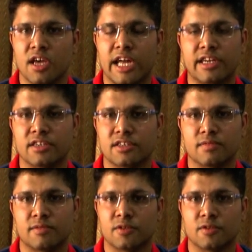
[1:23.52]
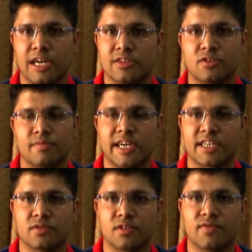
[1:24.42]
and so I used to
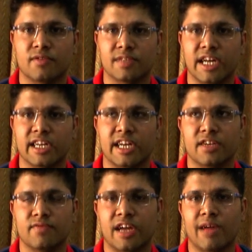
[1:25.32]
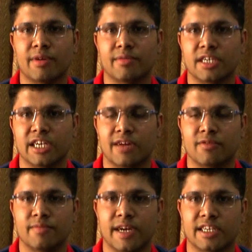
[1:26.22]
practice only from that. And if time permitted, I
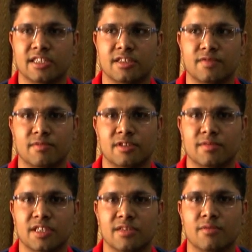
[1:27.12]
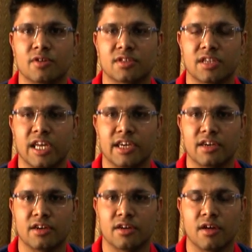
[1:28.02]
would practice from some other books
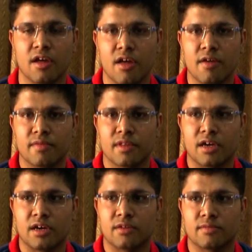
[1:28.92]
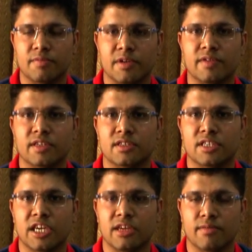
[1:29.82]
like the previous
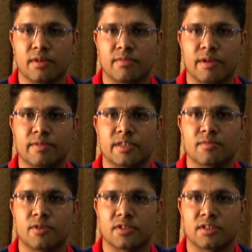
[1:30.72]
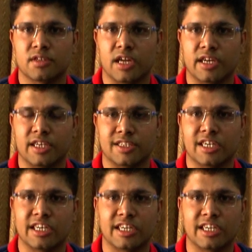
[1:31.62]
JEE papers books and NCERT